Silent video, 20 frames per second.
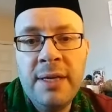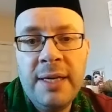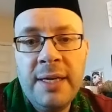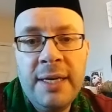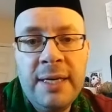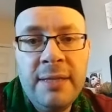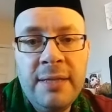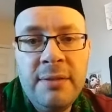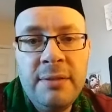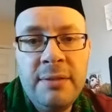
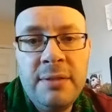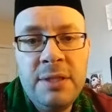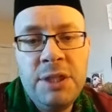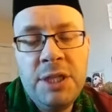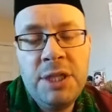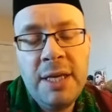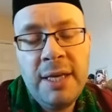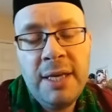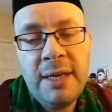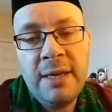and
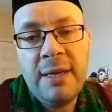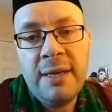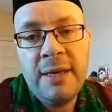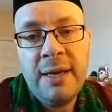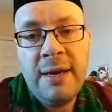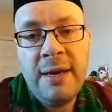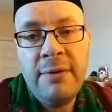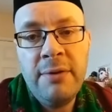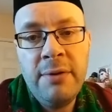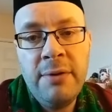shake
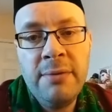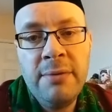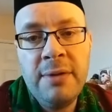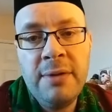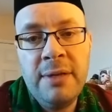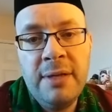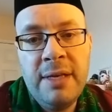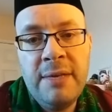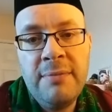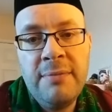our own
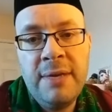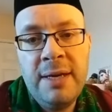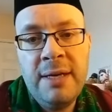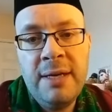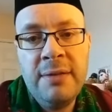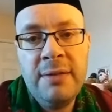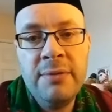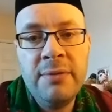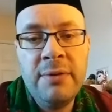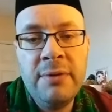
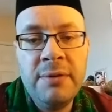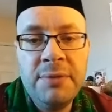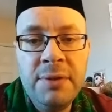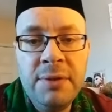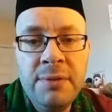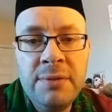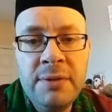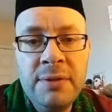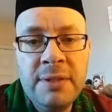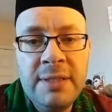iman or our
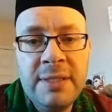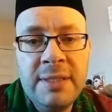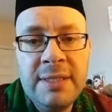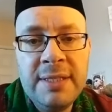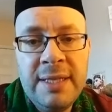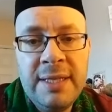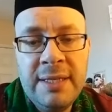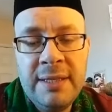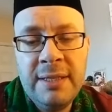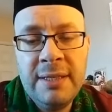own
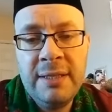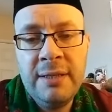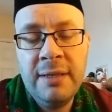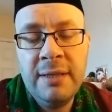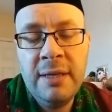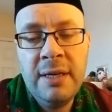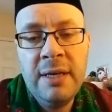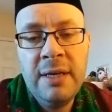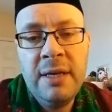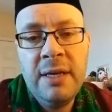understanding
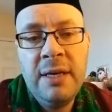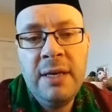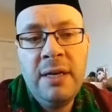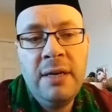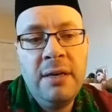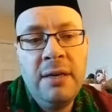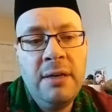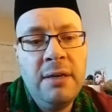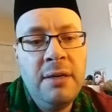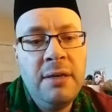
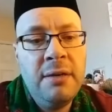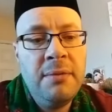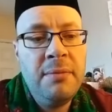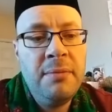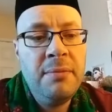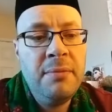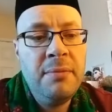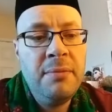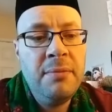and